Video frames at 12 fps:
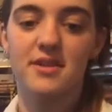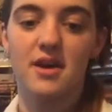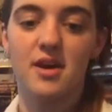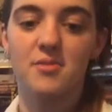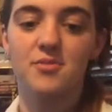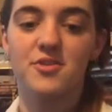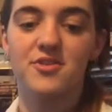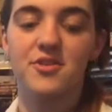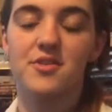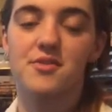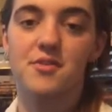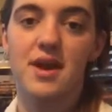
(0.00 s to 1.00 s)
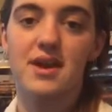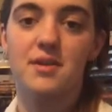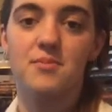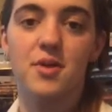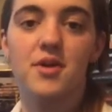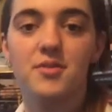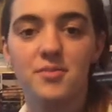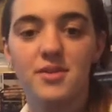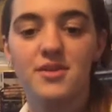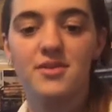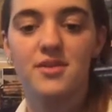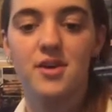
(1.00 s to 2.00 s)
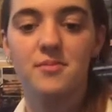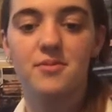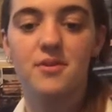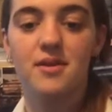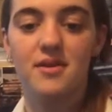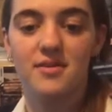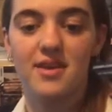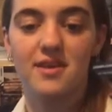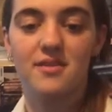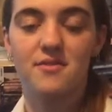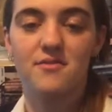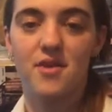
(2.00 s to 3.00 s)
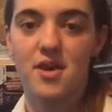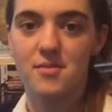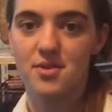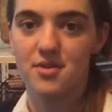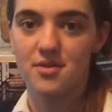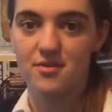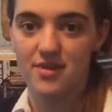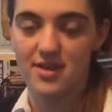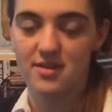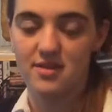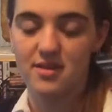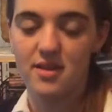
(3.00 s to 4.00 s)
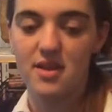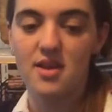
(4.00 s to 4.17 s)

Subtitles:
to help reduce the rate and possibly stop these environmental events?